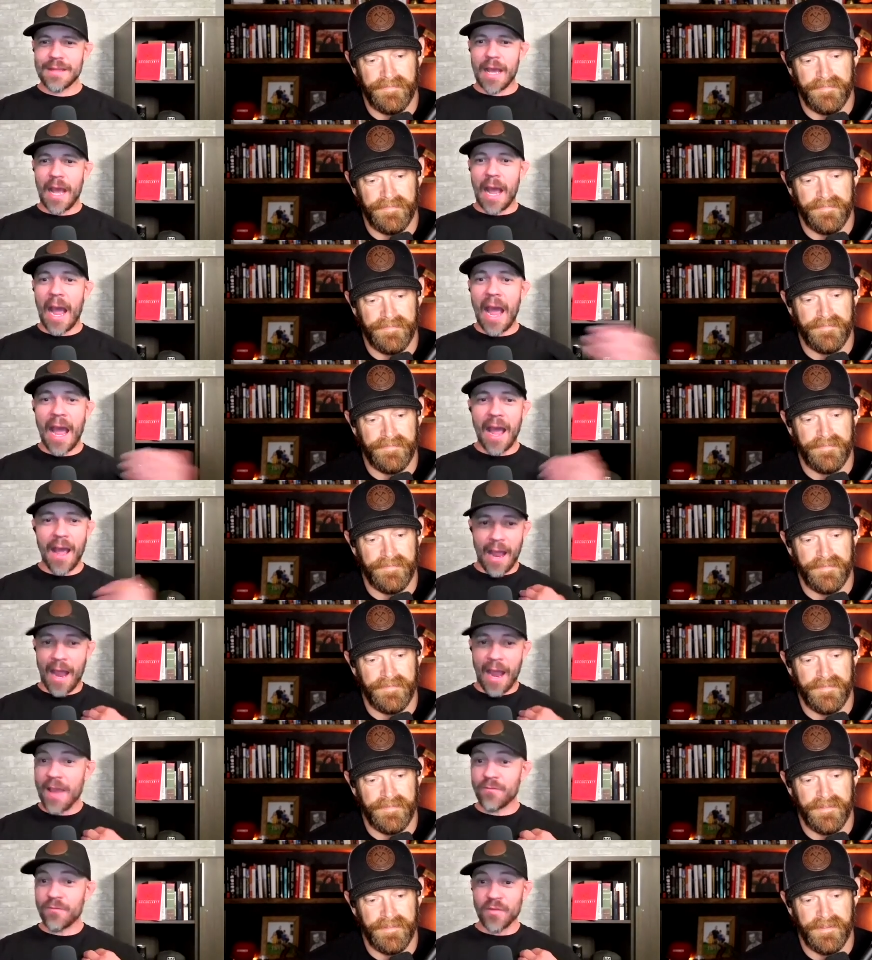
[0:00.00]
Speaker 1: I,
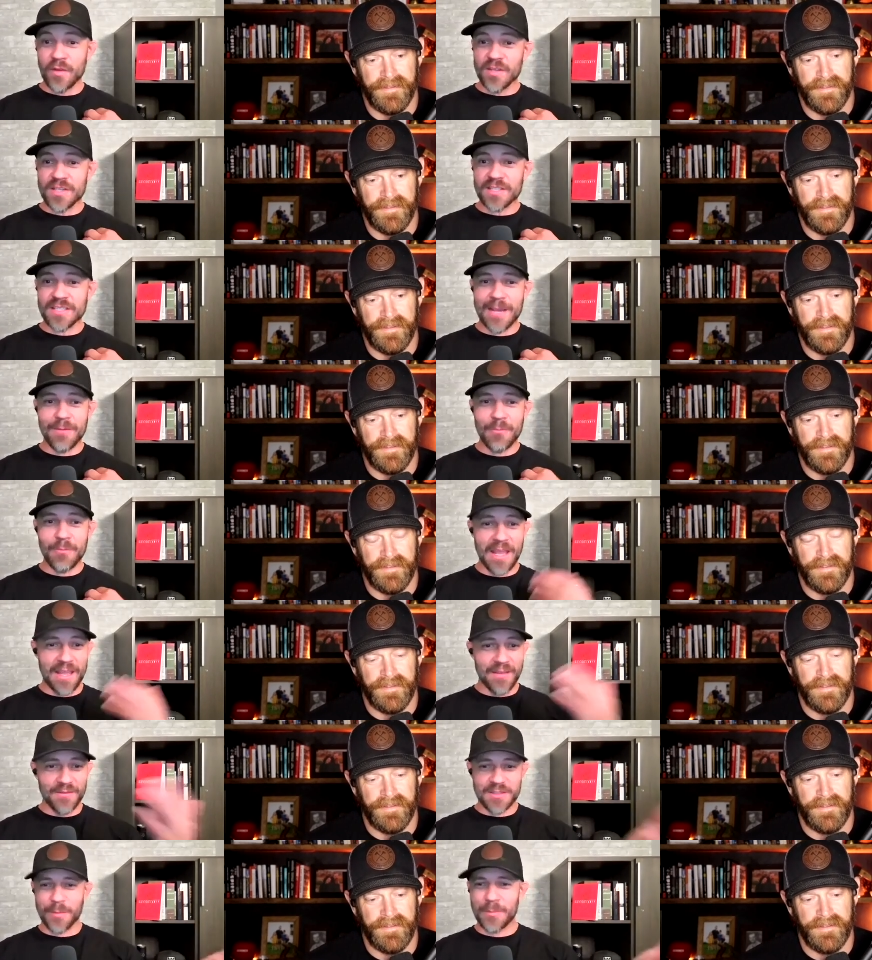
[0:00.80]
I feel the same
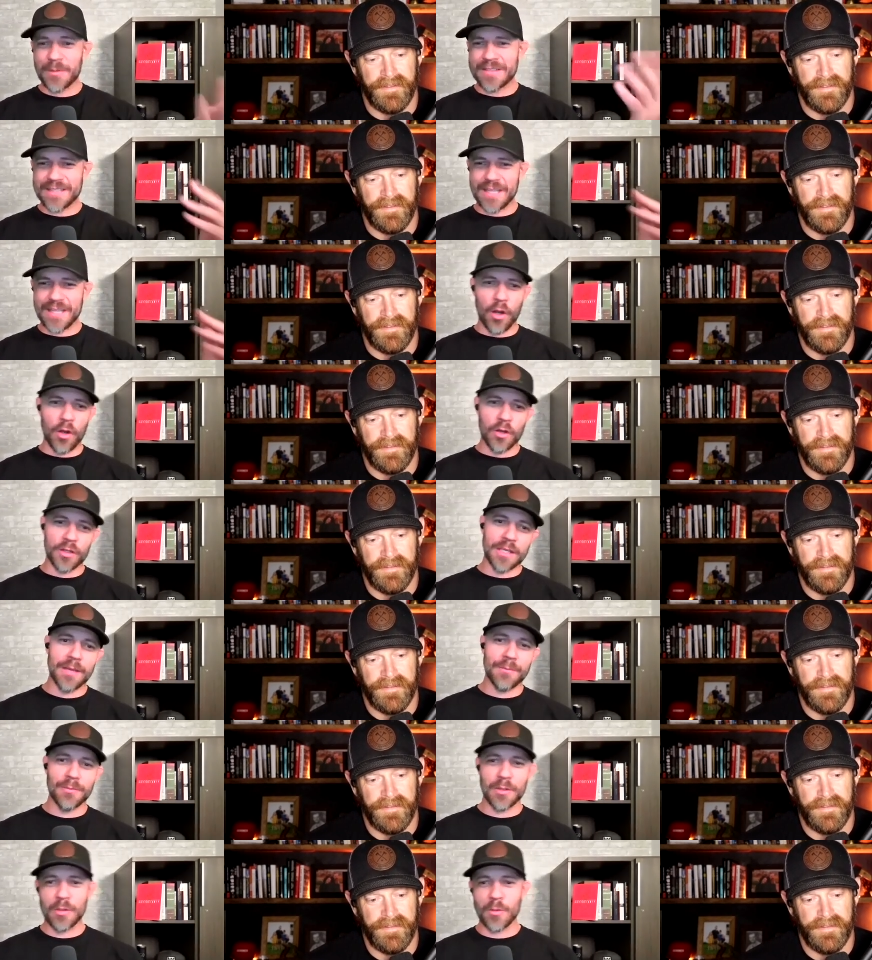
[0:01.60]
way. If someone said, oh,
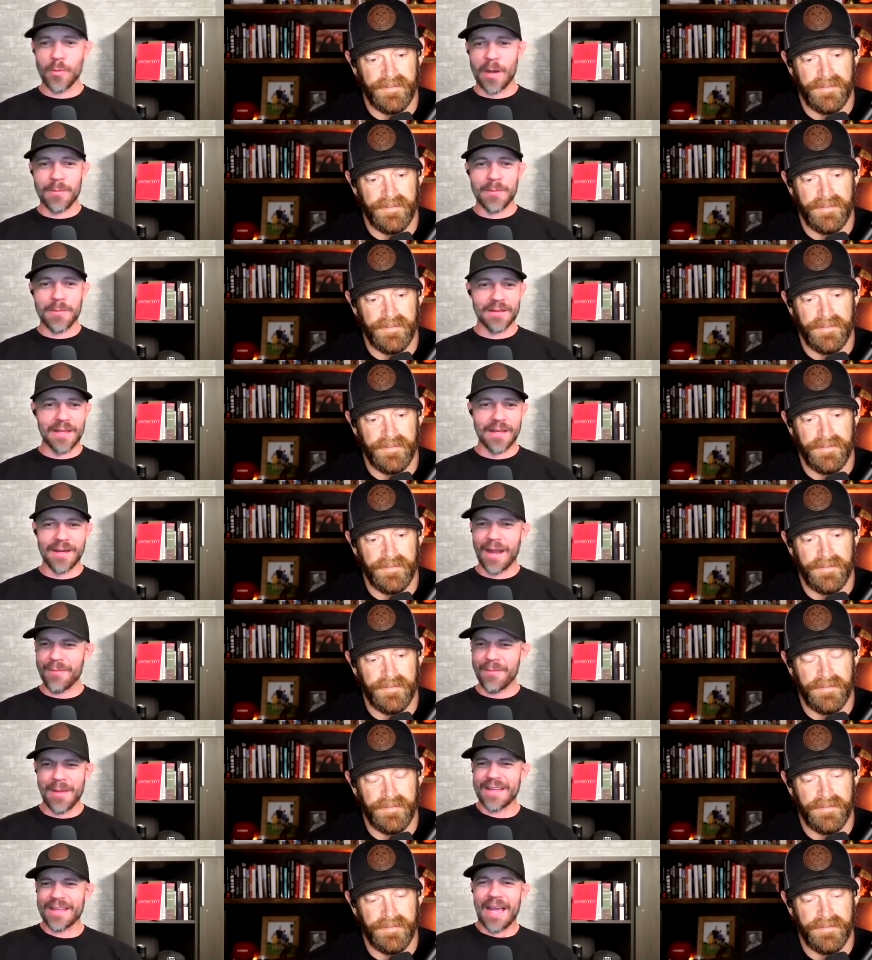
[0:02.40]
Kipp, could you write me a
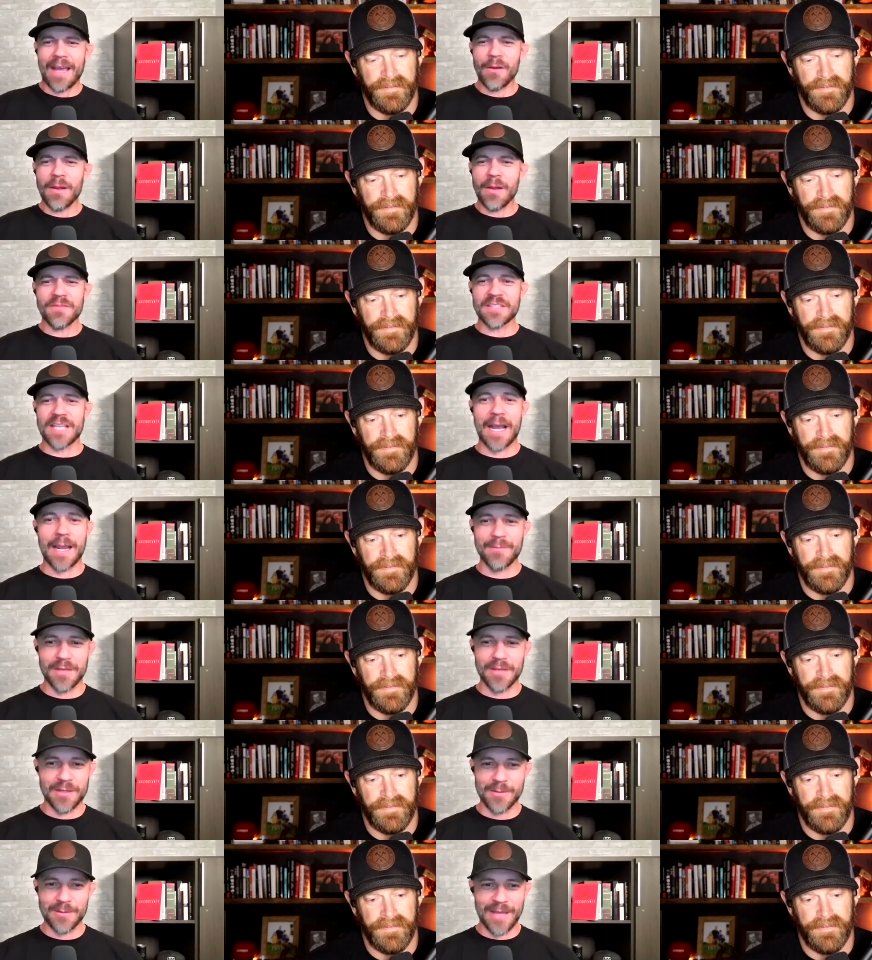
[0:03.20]
letter? I'm like, I don't have
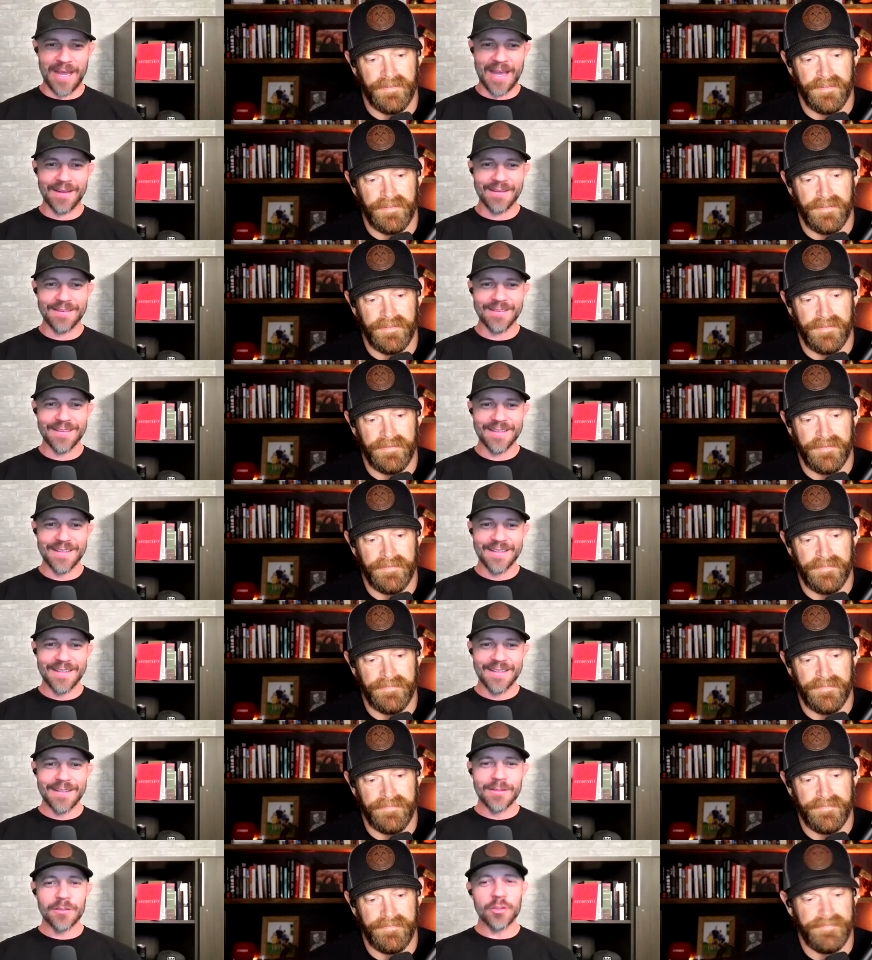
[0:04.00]
time to do that.
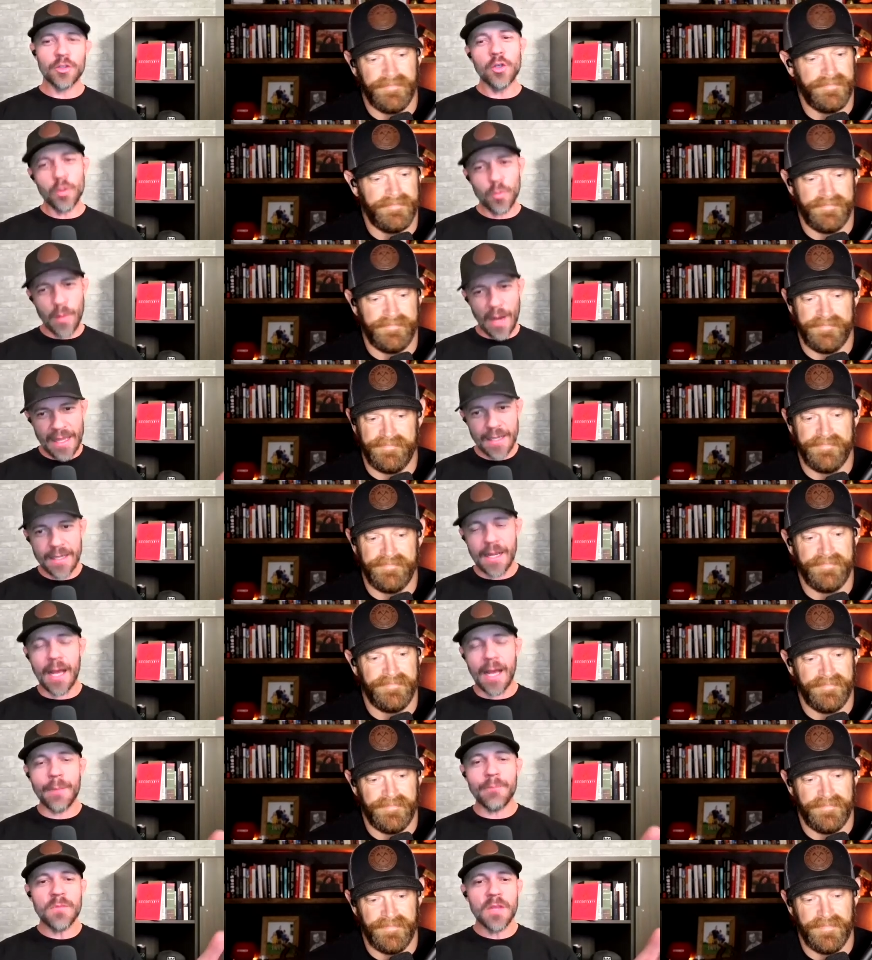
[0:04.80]
You write
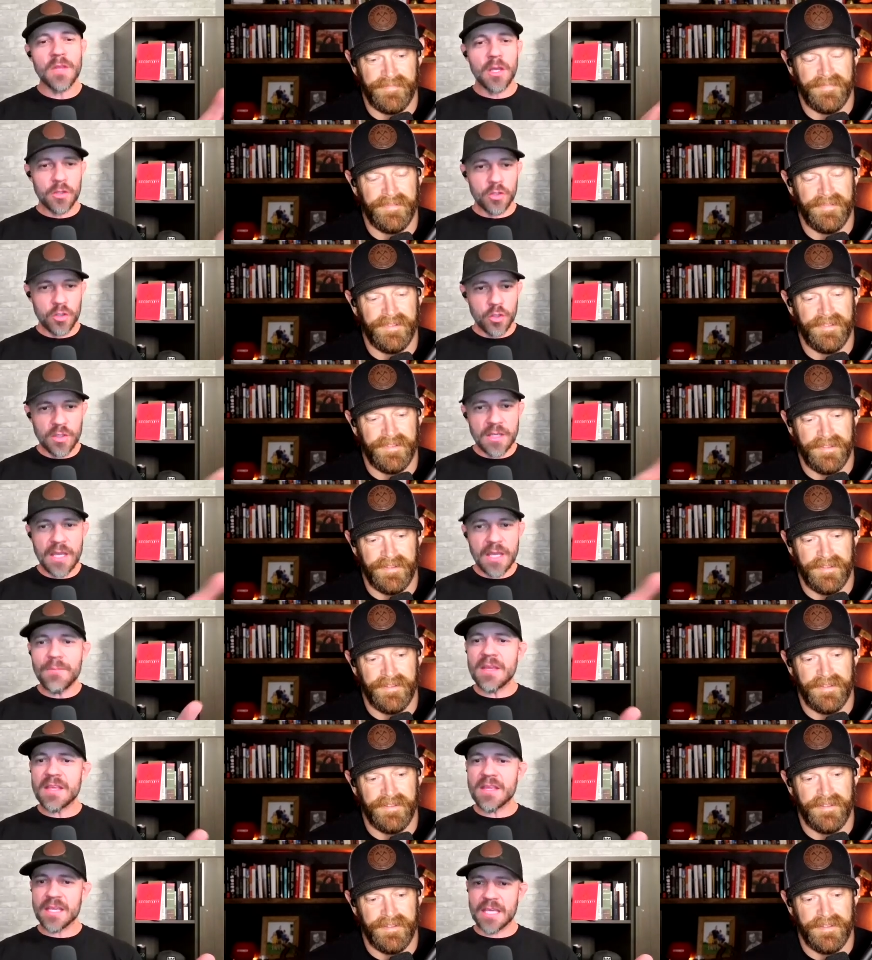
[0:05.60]
it up. You
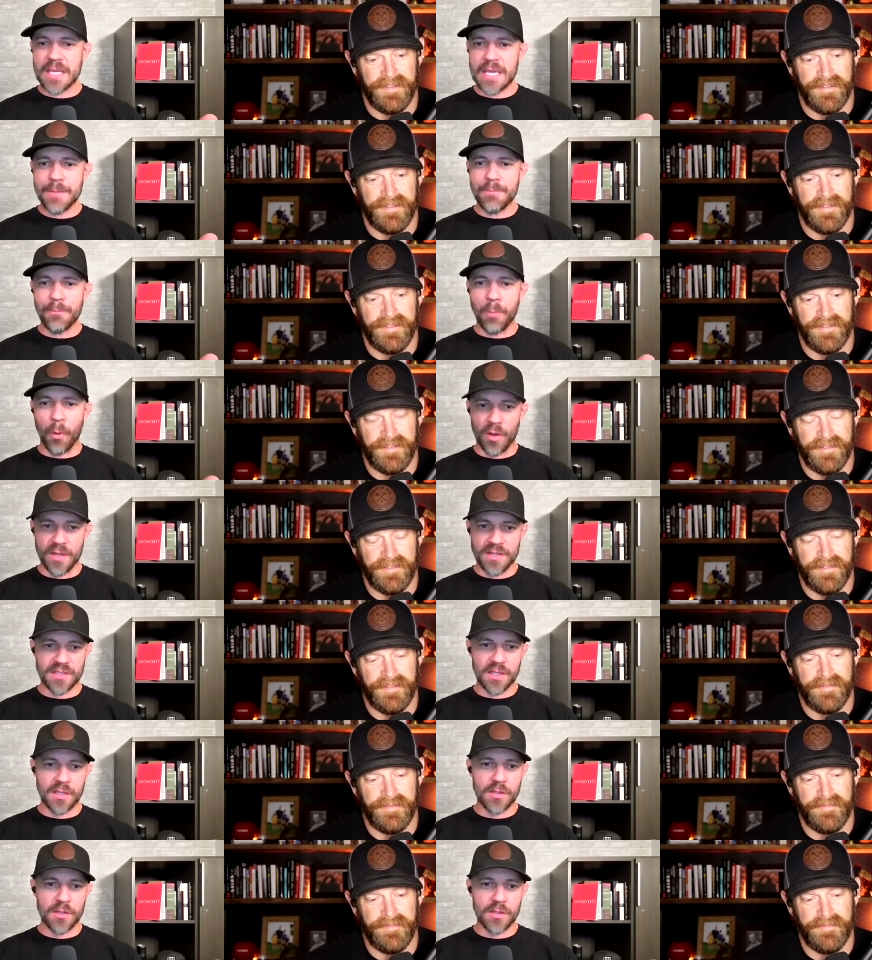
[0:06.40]
give me the key points